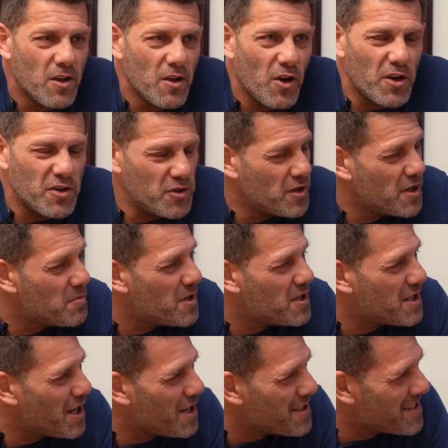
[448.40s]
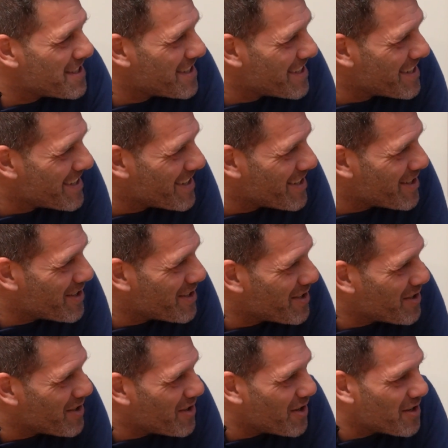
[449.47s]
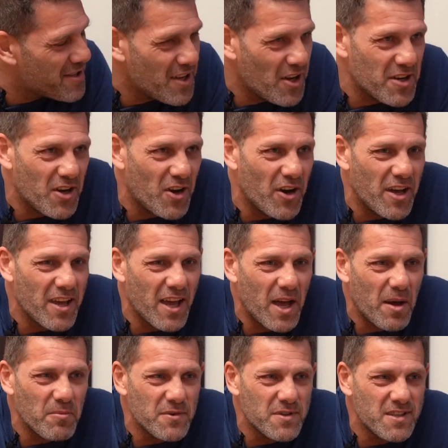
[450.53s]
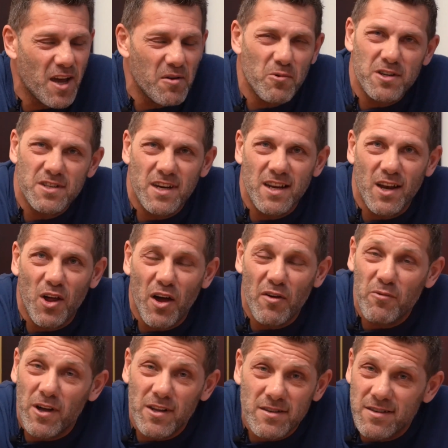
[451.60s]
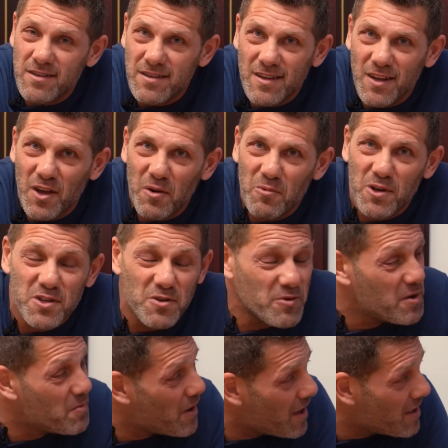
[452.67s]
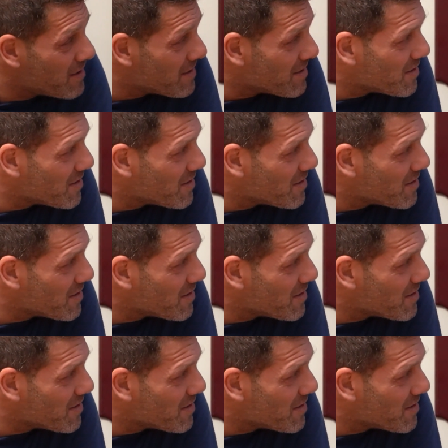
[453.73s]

know. I do get a bit jealous, honestly. I don't watch any live ones. I watch the replays.